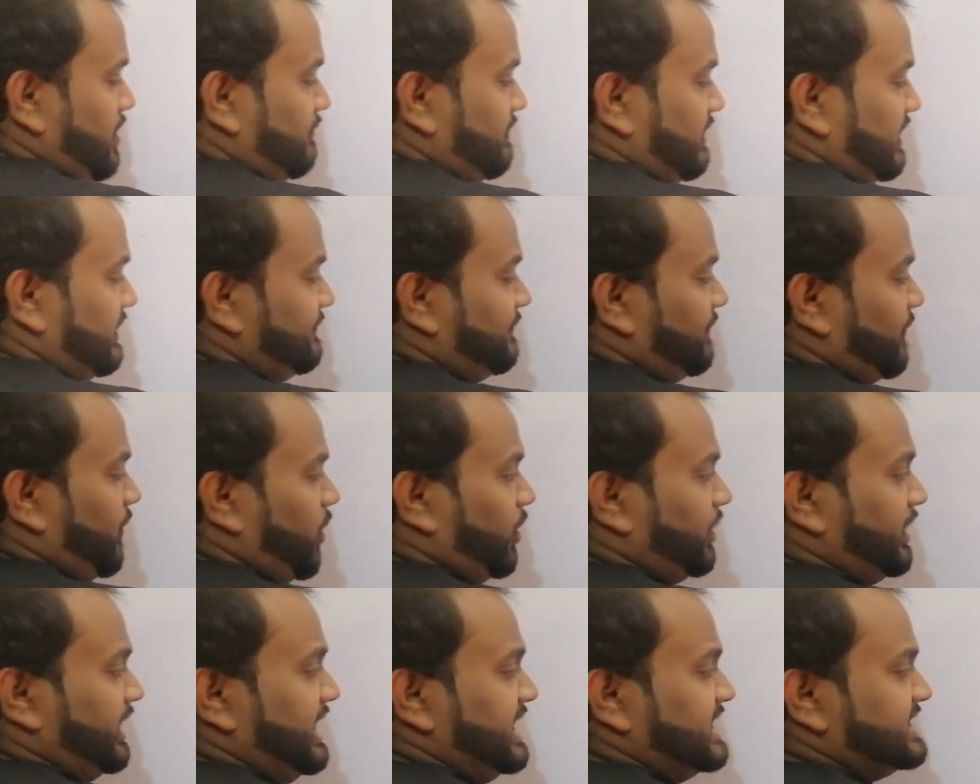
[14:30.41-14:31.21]
When
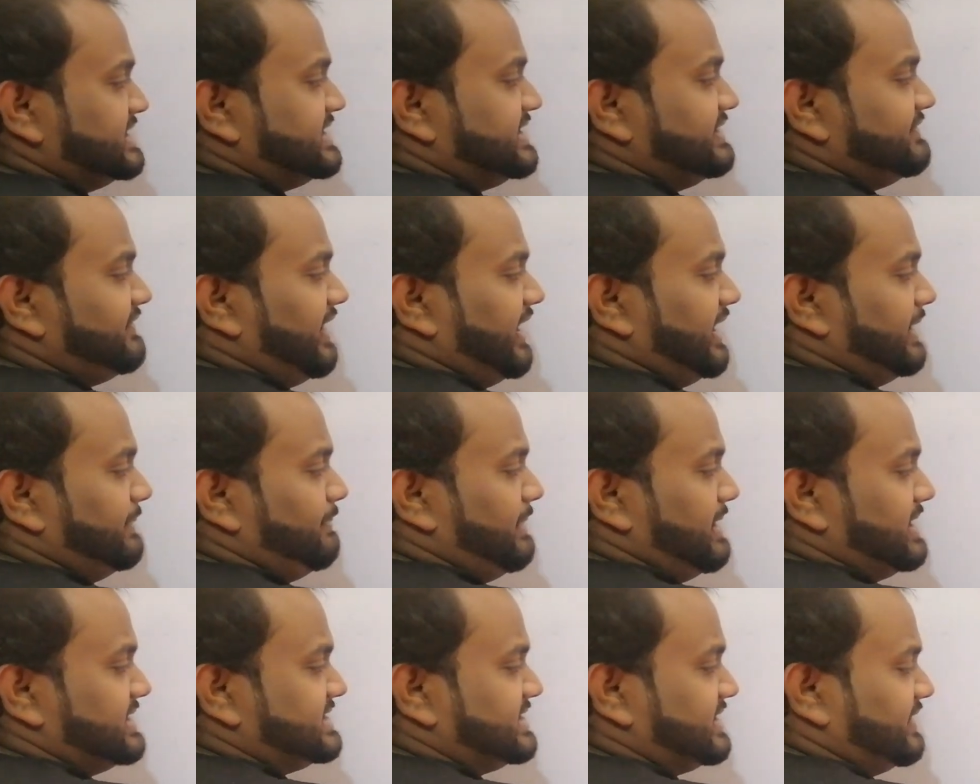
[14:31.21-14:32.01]
14 is
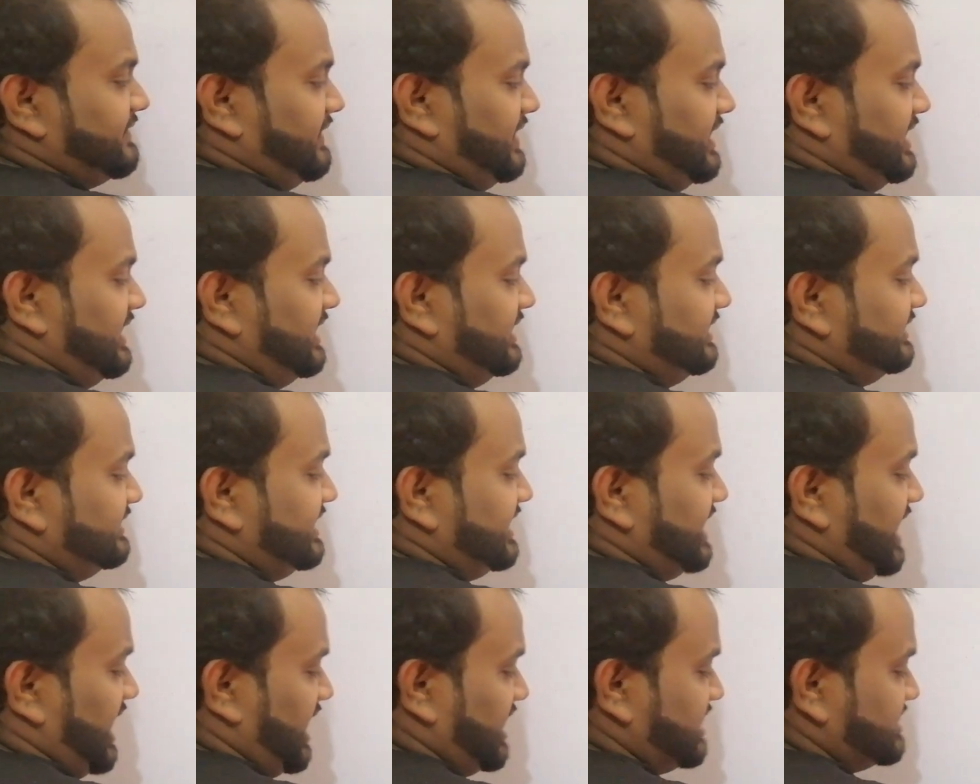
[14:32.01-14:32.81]
divided by 7,
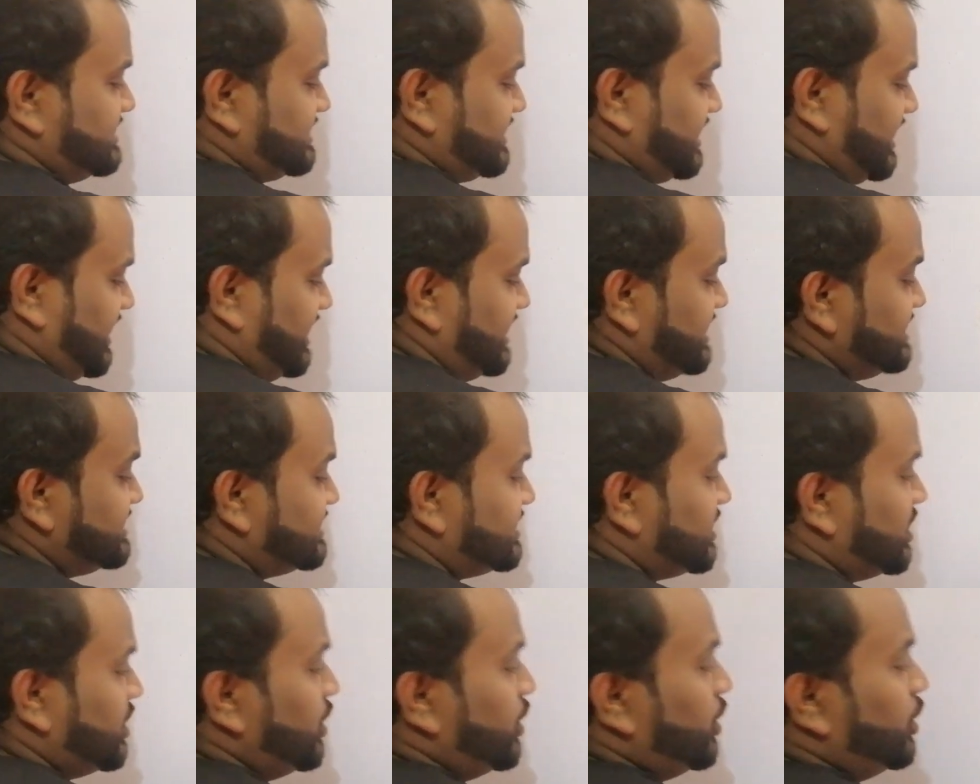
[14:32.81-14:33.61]
the answer
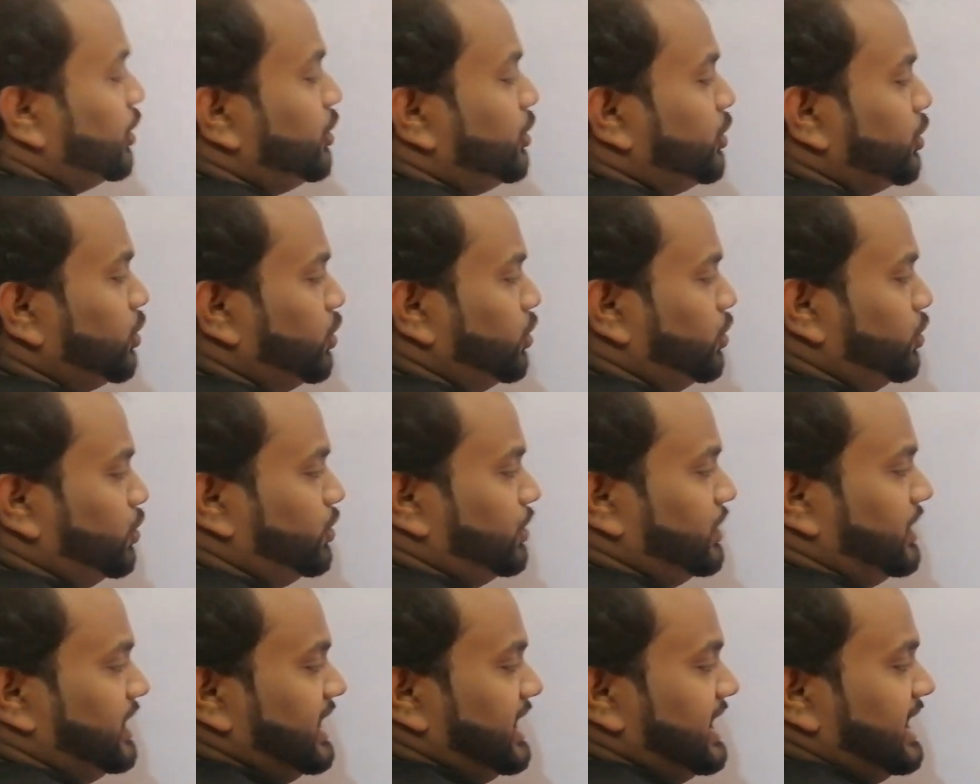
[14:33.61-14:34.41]
is
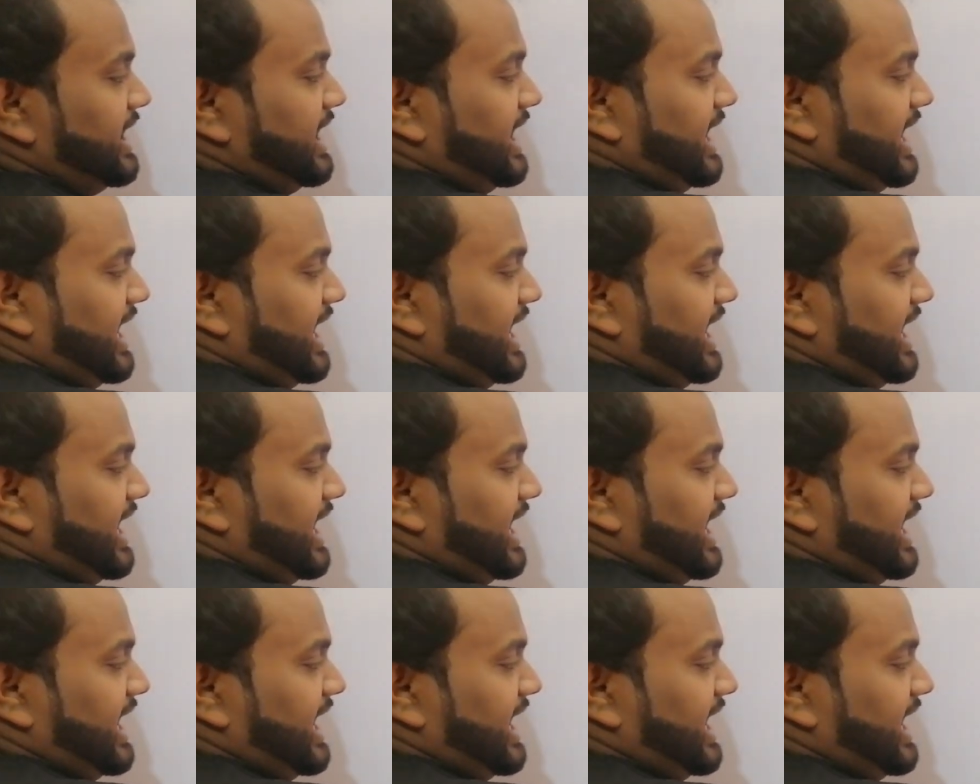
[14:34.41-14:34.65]
2.